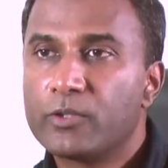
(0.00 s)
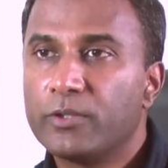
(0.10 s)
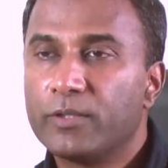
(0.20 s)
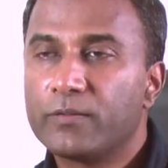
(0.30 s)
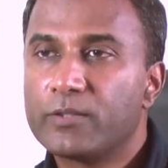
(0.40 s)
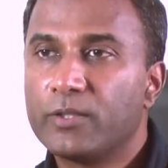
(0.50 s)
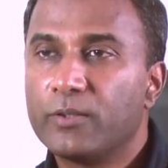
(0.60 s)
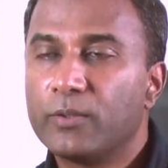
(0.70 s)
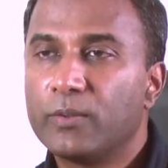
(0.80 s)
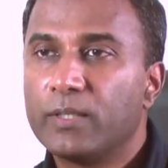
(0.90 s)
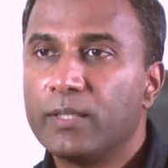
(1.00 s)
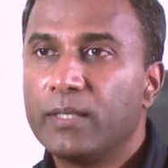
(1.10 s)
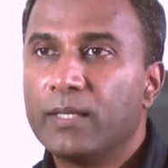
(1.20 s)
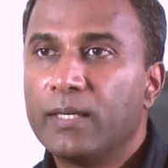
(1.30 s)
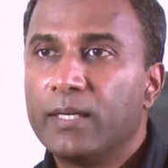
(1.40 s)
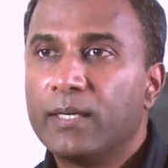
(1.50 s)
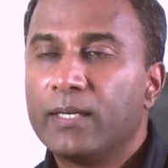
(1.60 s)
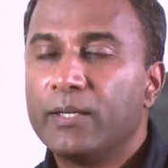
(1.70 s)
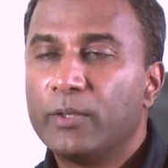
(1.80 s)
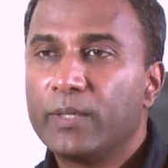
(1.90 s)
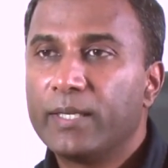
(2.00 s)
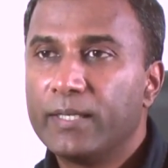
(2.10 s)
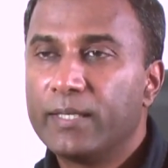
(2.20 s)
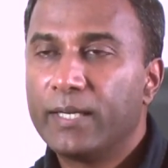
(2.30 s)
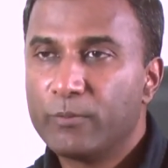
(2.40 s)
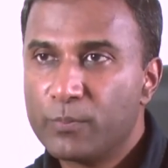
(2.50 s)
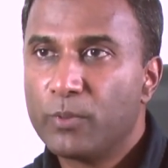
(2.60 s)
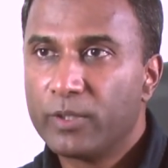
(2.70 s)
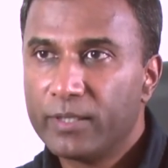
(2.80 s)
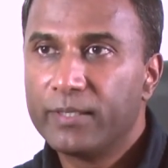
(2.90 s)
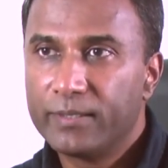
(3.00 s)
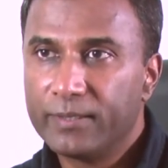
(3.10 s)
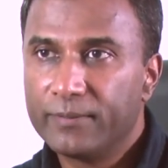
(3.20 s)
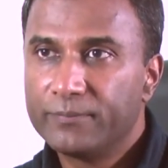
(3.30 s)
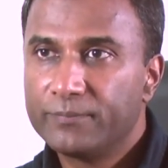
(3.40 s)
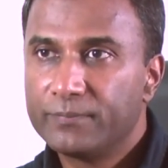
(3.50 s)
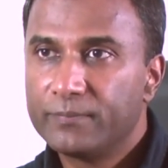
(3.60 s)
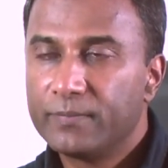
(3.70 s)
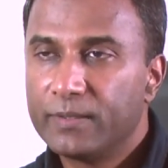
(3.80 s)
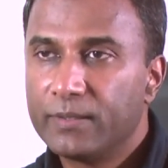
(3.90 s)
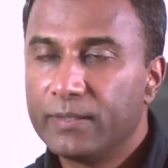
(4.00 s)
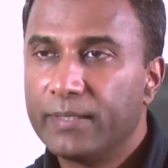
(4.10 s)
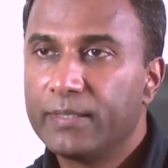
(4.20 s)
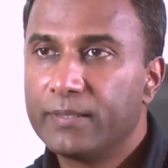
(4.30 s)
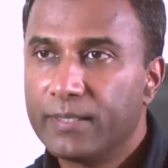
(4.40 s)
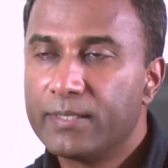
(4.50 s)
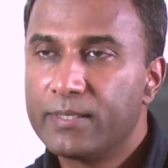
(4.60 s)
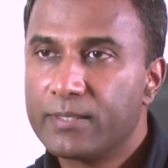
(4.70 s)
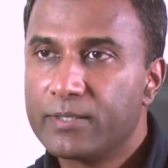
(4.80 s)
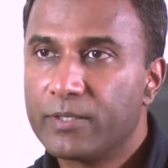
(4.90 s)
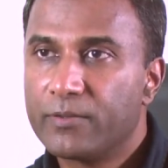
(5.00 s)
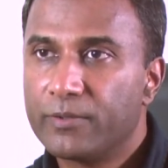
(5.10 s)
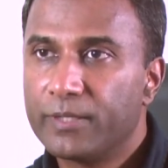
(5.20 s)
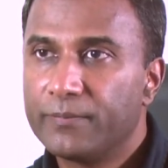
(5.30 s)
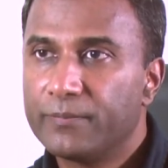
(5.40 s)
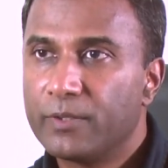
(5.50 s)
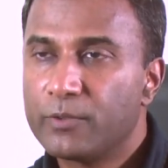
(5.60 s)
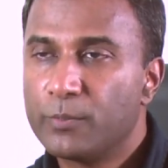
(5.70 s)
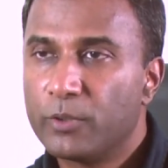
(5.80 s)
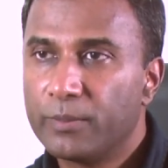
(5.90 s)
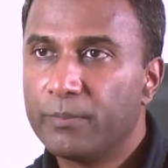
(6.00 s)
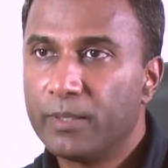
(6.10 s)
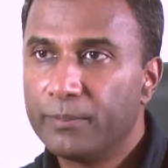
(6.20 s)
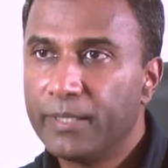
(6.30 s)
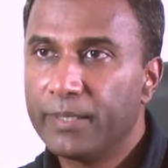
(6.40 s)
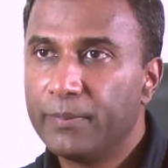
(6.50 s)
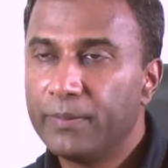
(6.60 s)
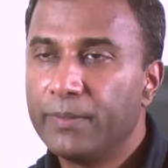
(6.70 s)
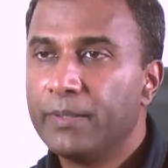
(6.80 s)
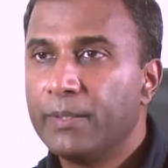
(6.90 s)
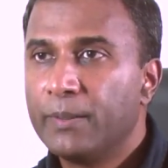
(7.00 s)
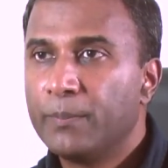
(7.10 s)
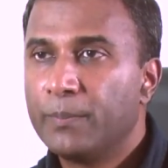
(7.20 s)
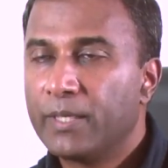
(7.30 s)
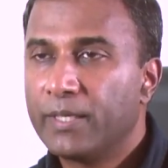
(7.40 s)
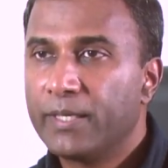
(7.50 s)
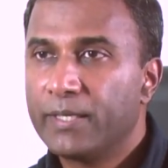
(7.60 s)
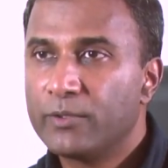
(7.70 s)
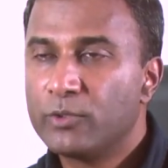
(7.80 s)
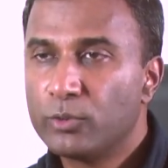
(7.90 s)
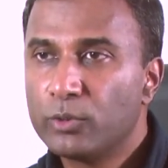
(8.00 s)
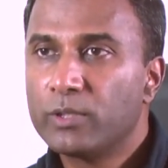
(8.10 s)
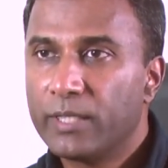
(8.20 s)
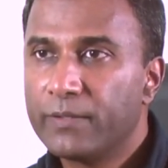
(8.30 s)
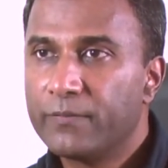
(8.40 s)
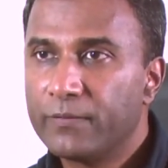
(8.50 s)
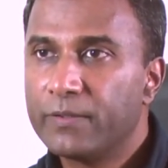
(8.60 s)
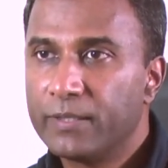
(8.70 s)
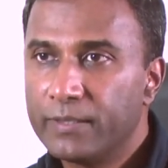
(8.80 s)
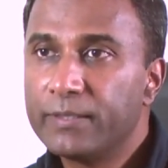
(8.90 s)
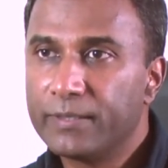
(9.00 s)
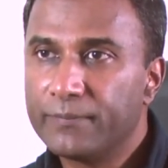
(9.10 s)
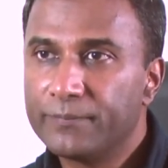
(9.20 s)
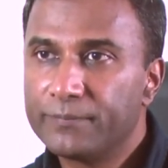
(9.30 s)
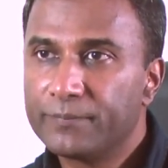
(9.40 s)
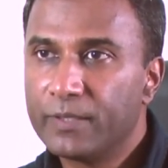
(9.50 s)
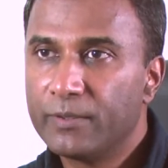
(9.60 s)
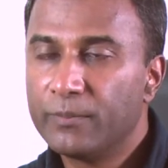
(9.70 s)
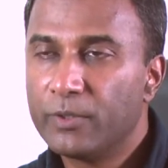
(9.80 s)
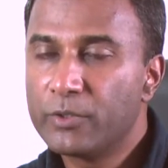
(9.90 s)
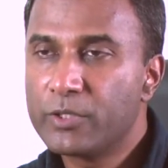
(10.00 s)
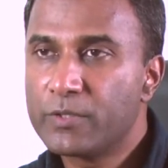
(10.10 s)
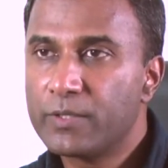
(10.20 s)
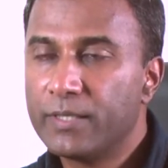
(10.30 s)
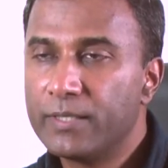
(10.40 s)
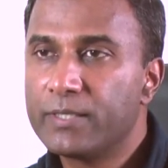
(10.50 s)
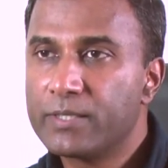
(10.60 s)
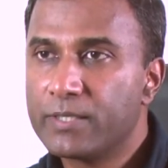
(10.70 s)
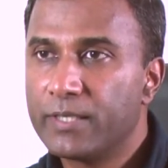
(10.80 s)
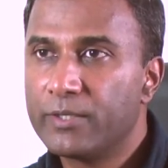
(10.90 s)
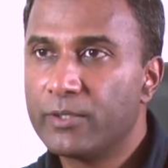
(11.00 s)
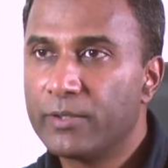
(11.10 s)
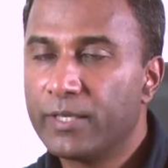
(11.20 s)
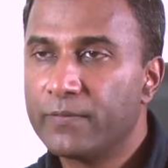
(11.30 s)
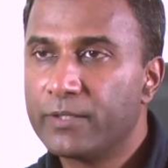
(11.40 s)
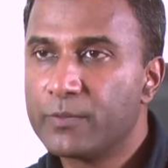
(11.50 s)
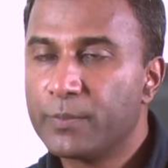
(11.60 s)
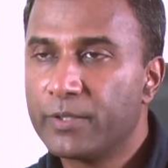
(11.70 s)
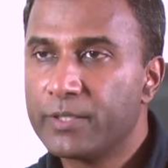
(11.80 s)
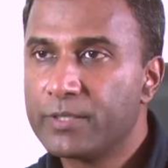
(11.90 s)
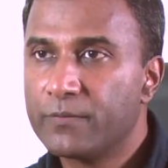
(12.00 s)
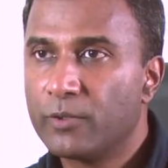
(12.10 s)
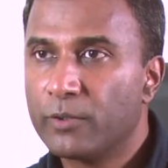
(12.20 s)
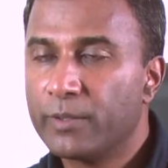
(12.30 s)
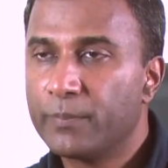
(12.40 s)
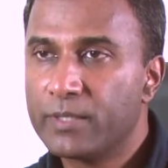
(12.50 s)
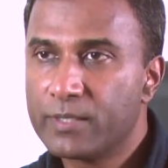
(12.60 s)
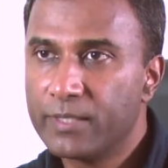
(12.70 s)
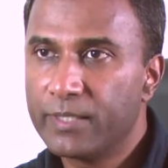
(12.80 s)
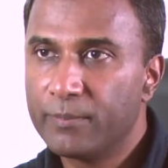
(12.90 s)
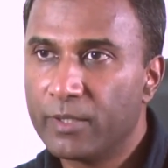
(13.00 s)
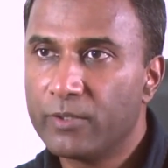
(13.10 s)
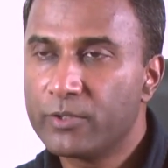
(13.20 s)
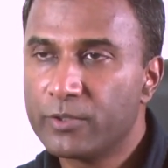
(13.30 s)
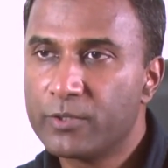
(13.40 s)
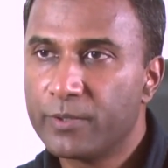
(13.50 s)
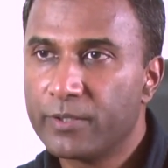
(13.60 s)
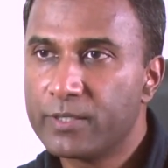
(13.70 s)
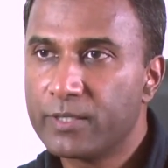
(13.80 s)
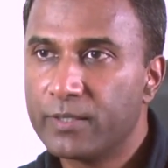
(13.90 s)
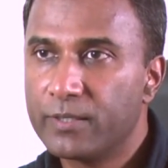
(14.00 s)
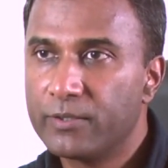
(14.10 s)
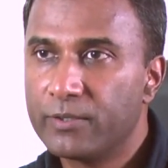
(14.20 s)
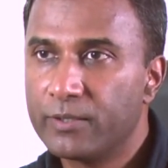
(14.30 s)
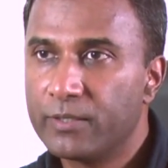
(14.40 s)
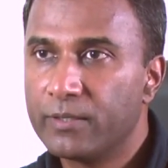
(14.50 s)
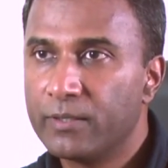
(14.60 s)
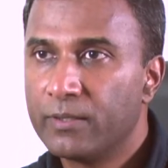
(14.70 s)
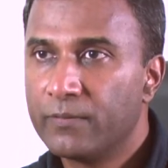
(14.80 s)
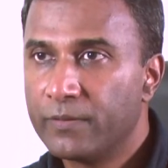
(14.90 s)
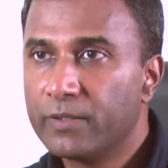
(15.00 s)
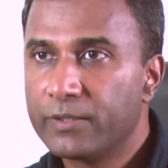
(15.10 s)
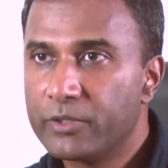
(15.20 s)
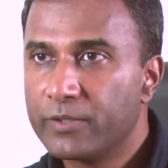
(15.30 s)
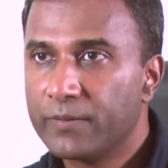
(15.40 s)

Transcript: Sure. So, you know, I was born in India in 1963. I was born in Bombay, but I had a dual life even in India. You know, most Indians today don't have the experience of growing up in a city, but also experiencing the Indian village.